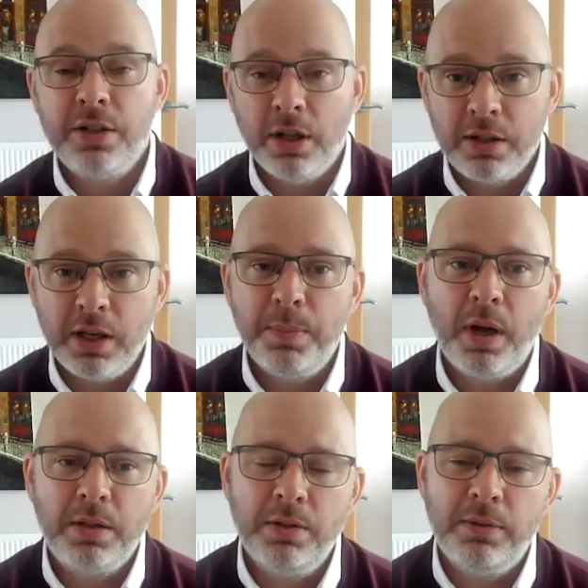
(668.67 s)
certainly
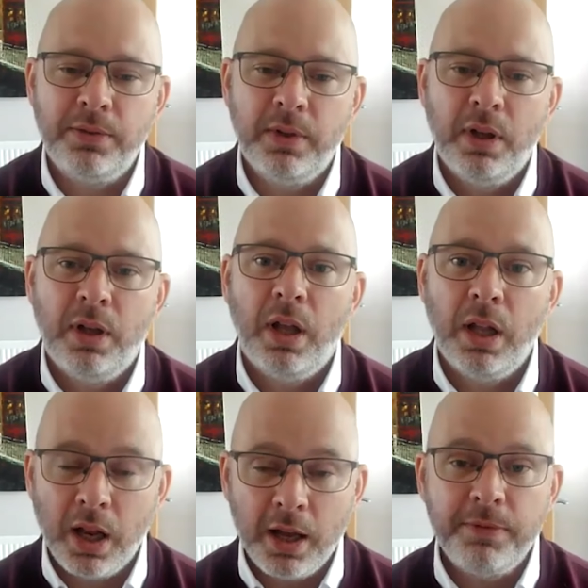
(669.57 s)
part of
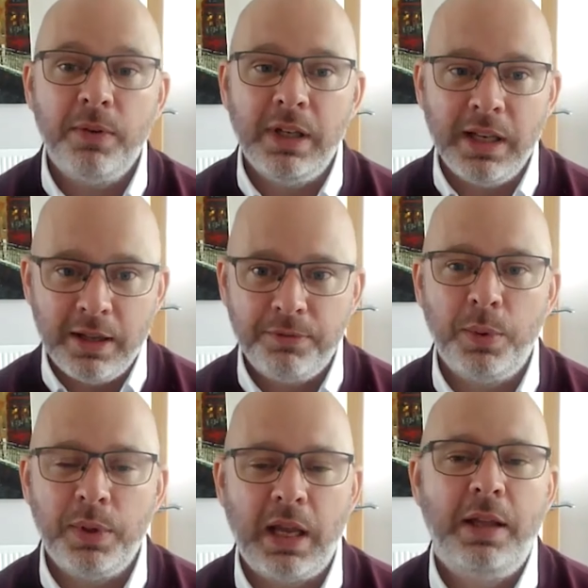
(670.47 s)
life lived
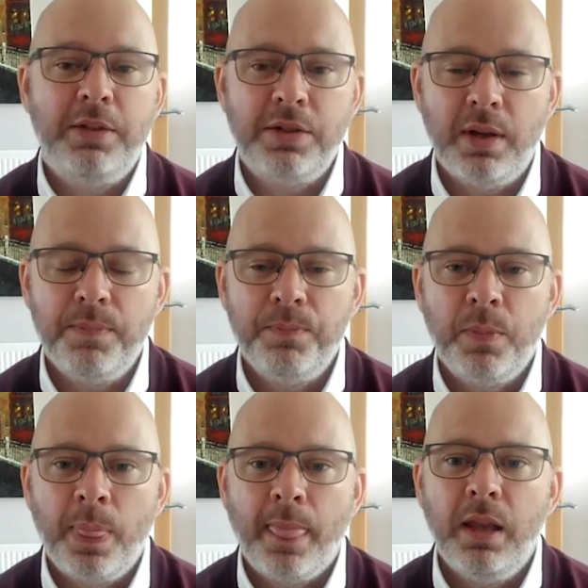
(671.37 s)
with cancer.
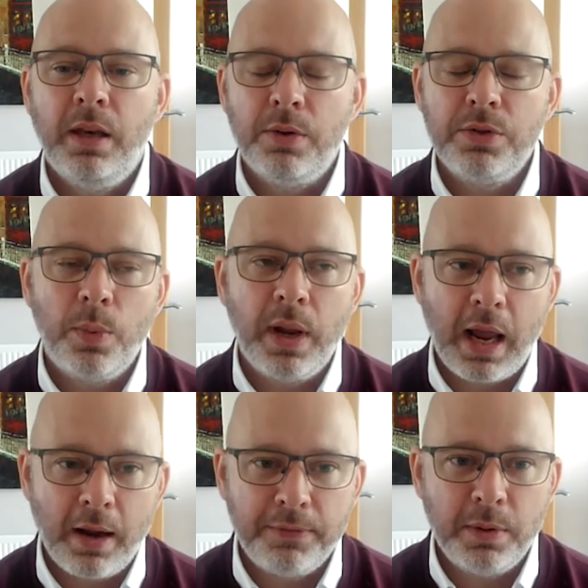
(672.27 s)
So we
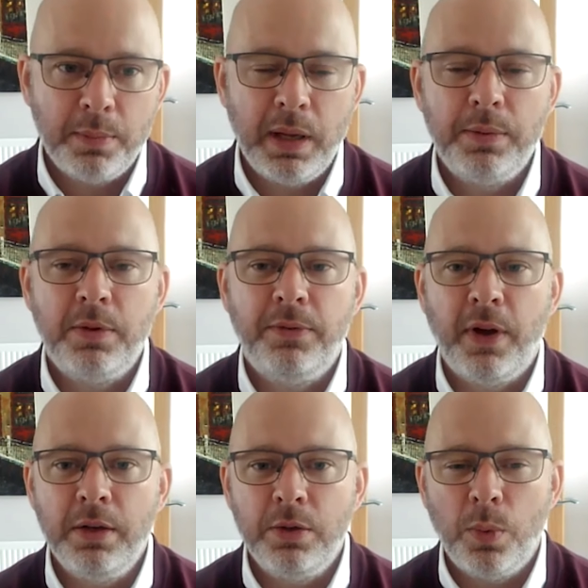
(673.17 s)
have to be able to
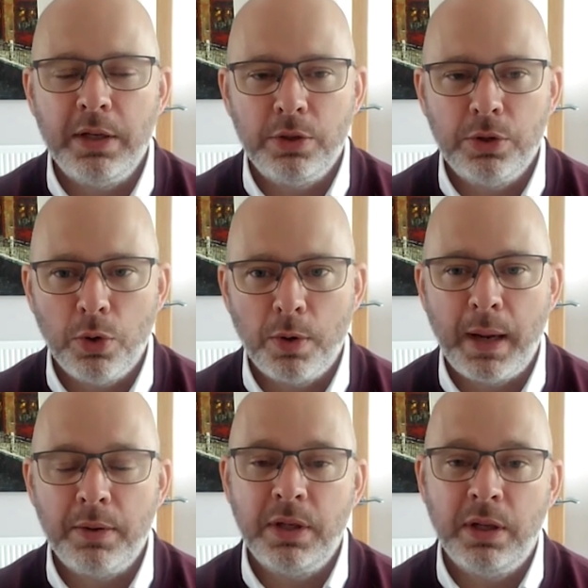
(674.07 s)
find a way to talk
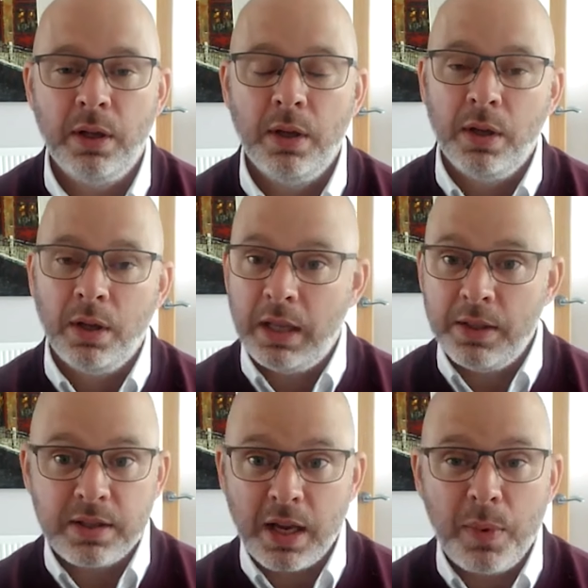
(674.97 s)
about it in
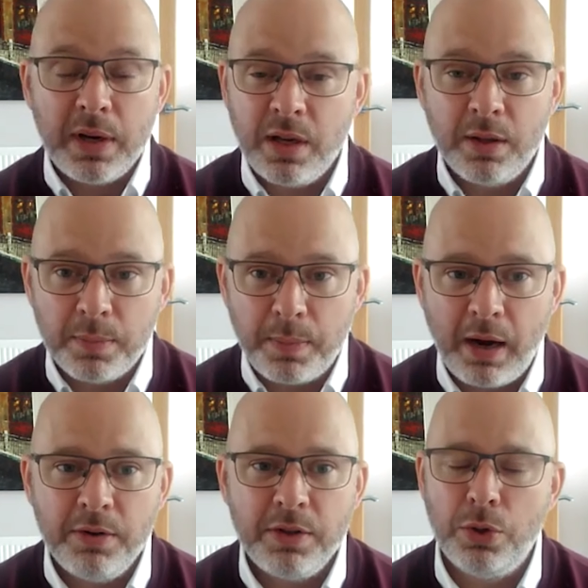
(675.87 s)
the same ways, the
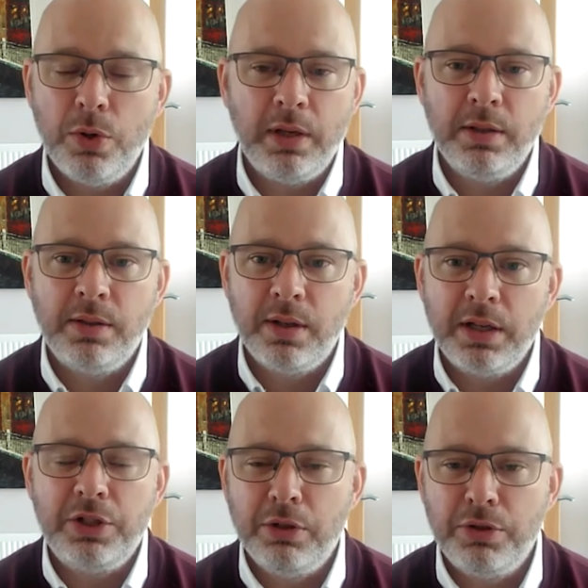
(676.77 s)
parents are talking to
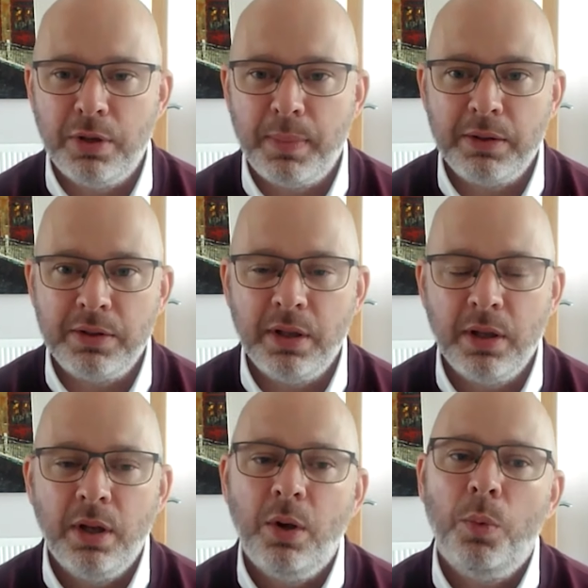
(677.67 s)
their children about it.
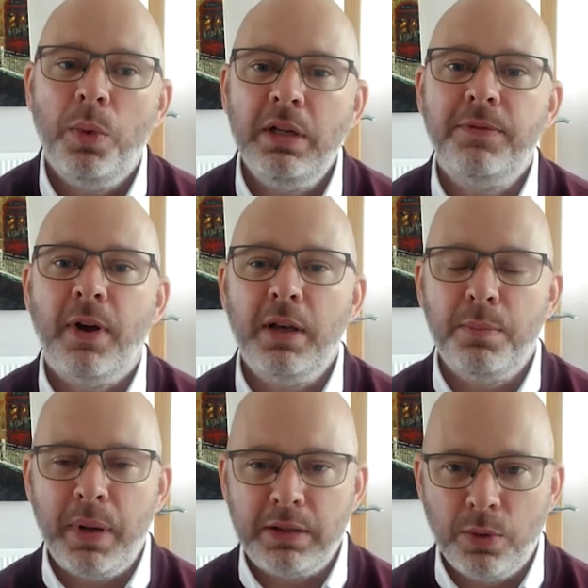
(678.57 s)
We need to
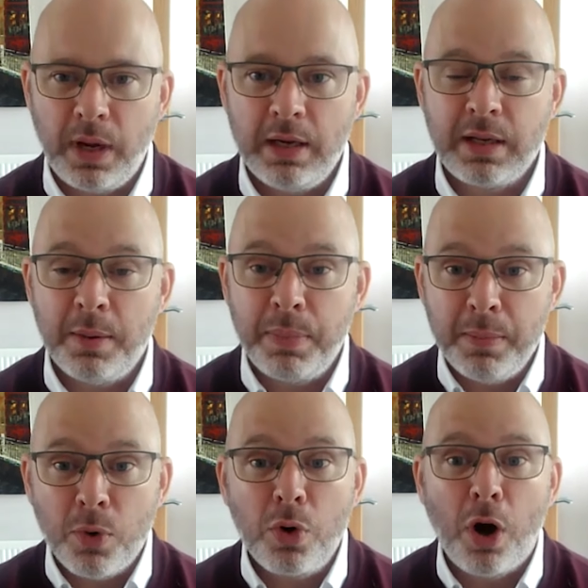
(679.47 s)
find better ways and be
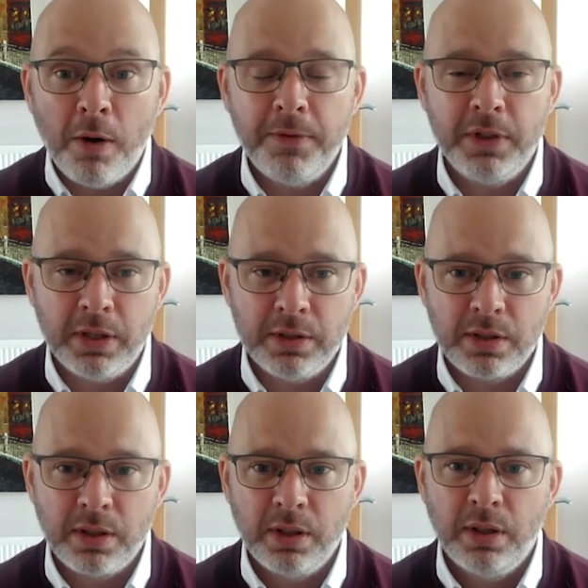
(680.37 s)
more
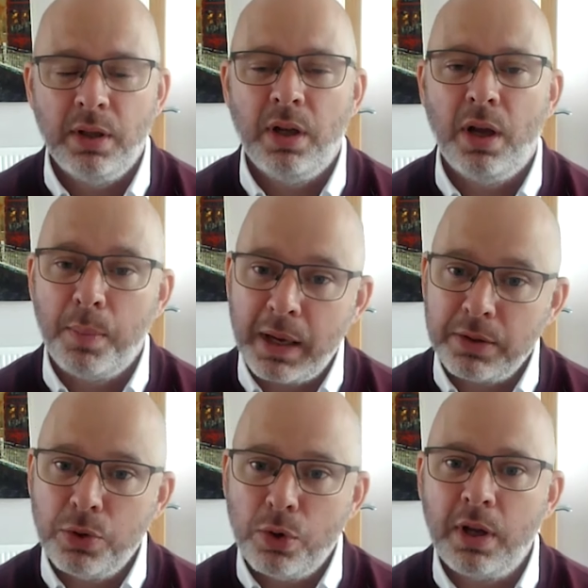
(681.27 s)
confident
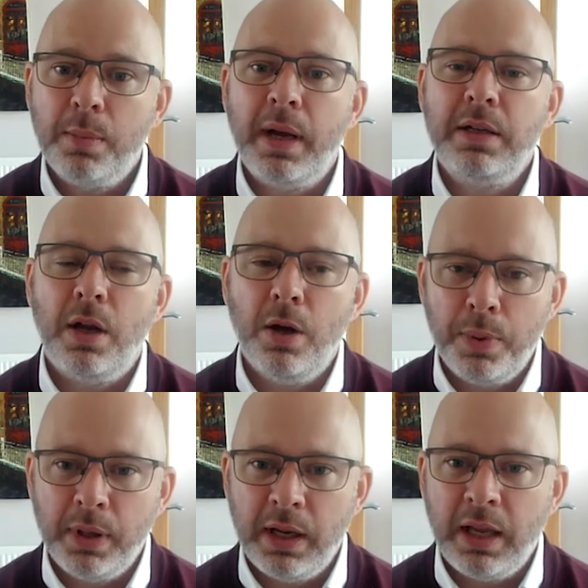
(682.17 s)
about talking about it
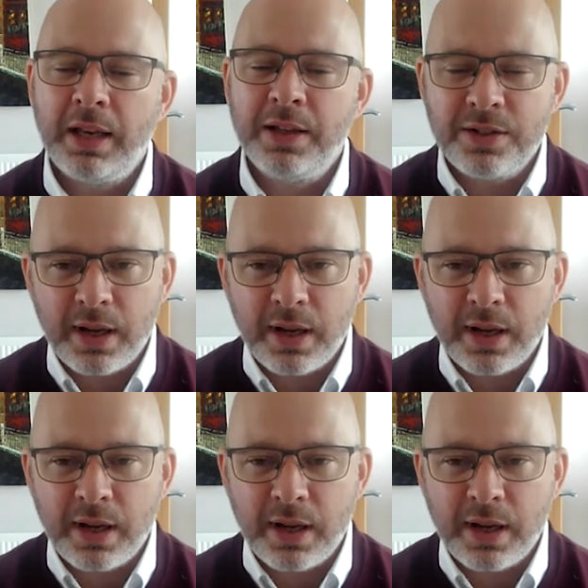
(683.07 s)
openly and